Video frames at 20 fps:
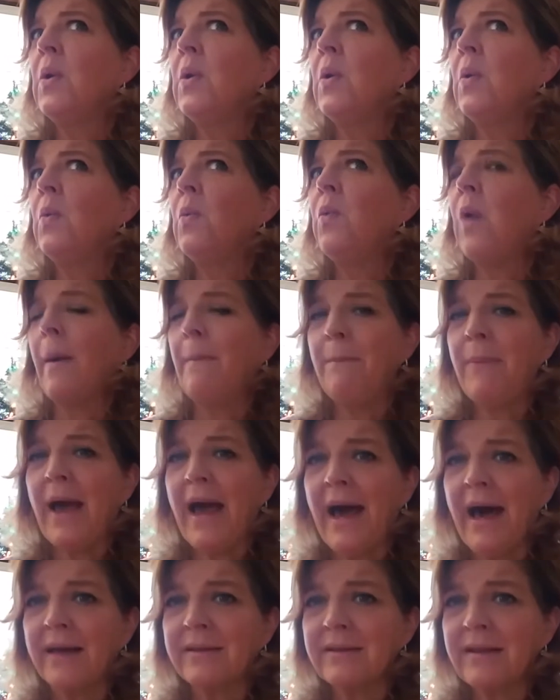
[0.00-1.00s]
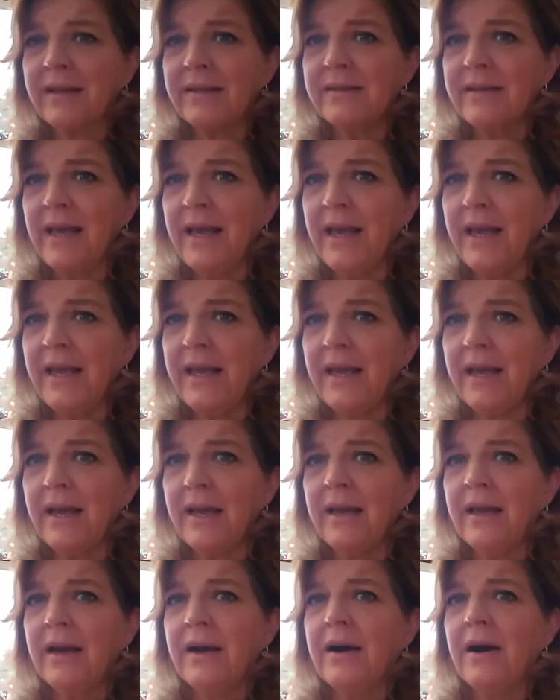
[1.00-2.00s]
what path to take,
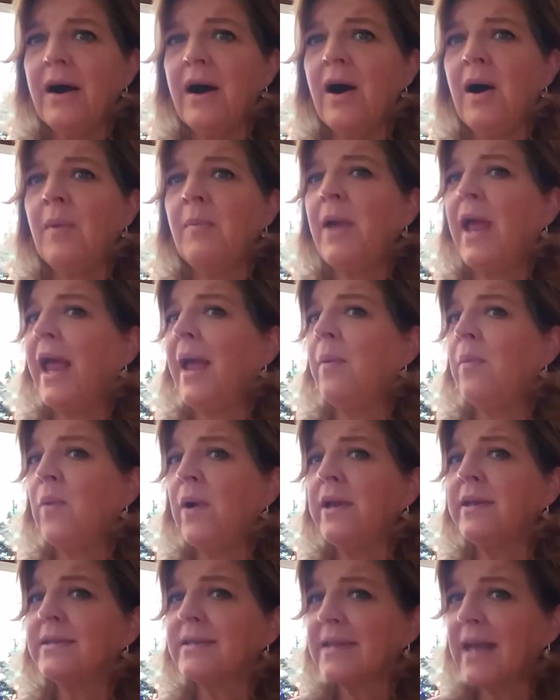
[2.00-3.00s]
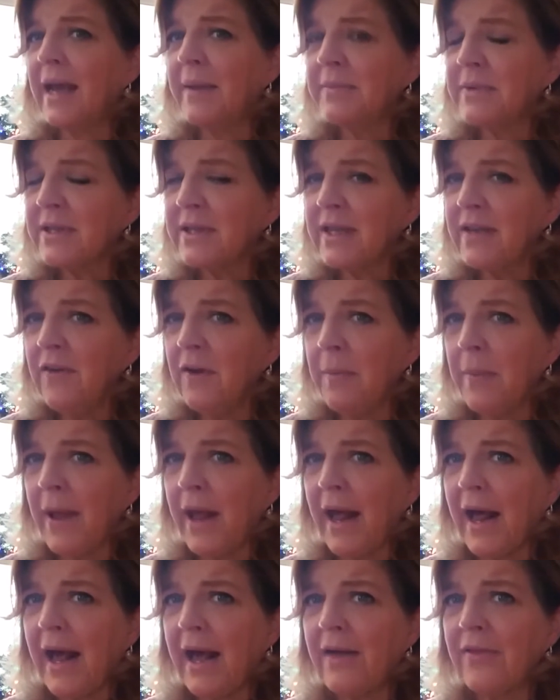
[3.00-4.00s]
and when it's time to leave a
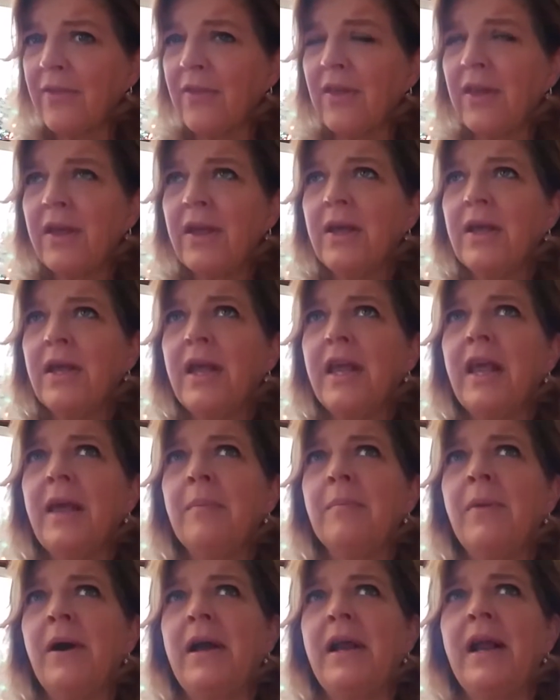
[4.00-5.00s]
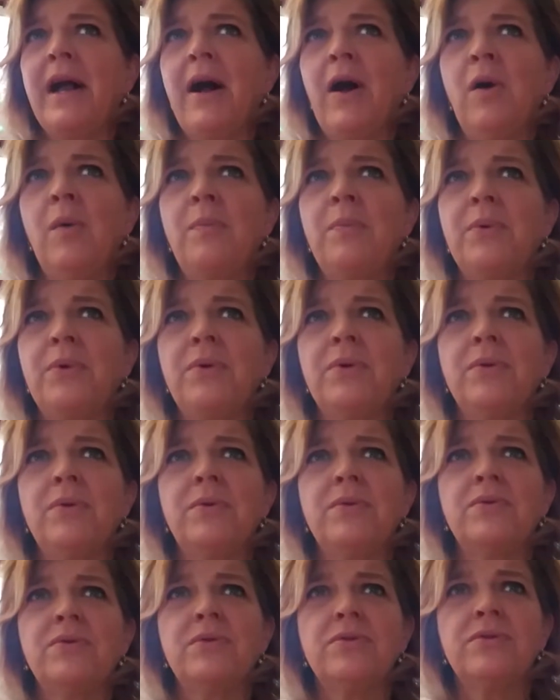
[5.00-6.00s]
path. It might help
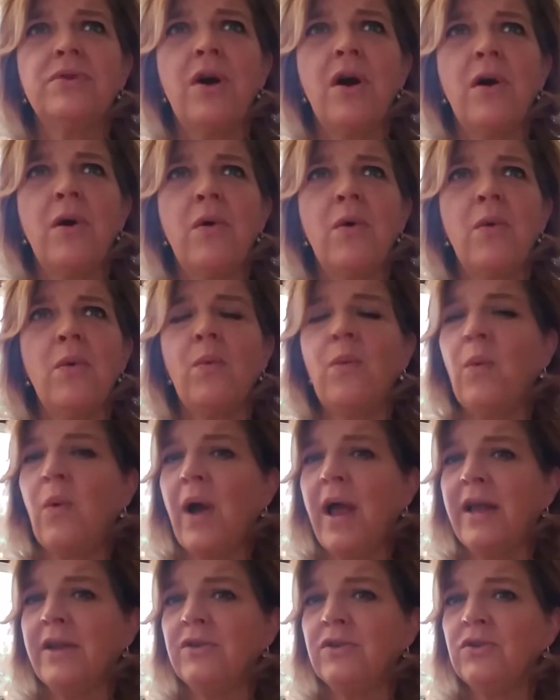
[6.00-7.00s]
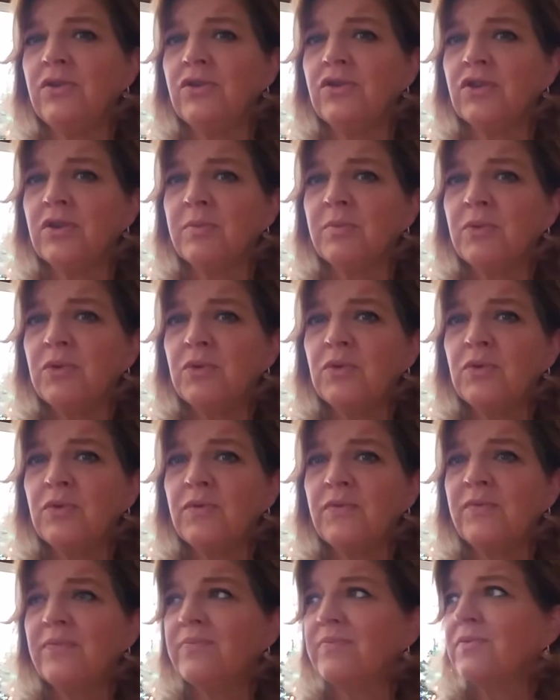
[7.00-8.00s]
you to know when you should
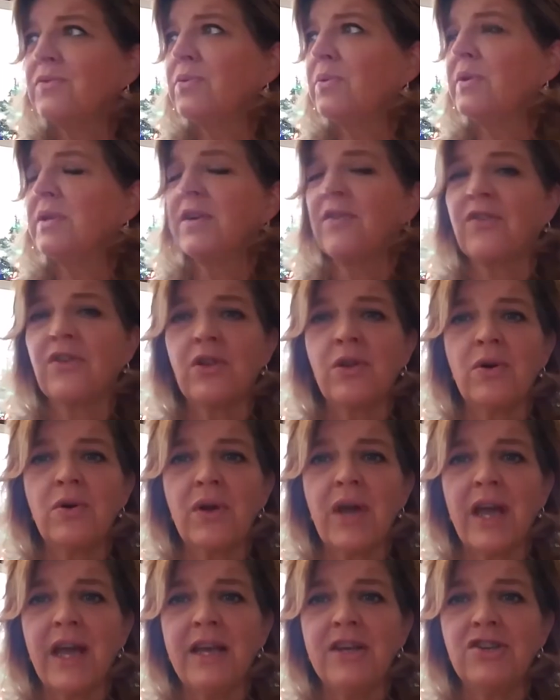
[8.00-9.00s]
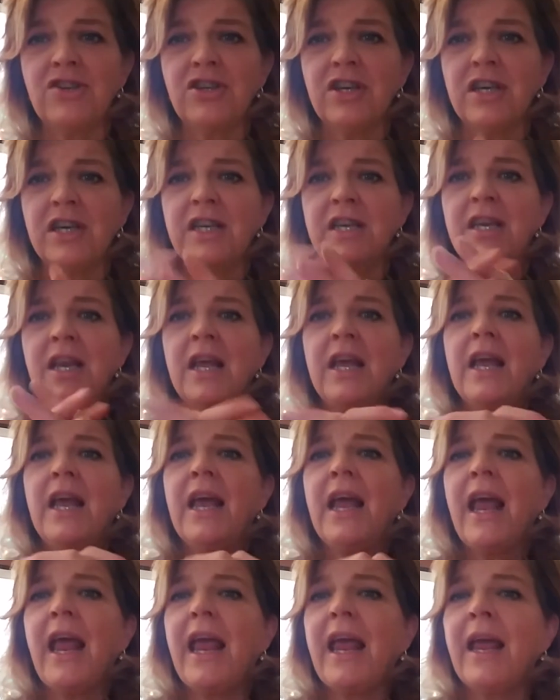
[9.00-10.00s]
move to a different location
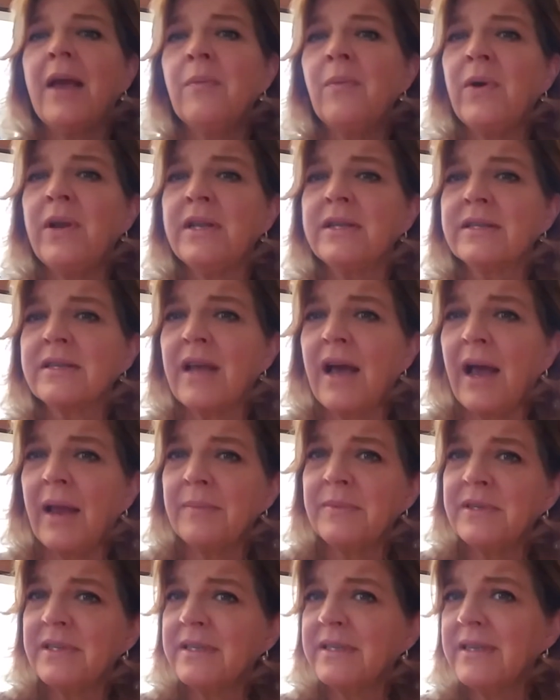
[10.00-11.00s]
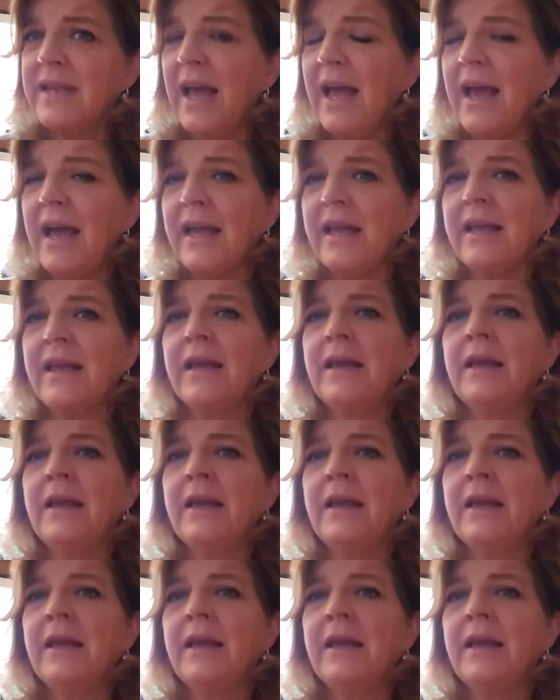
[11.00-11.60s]
and when it's time to stay.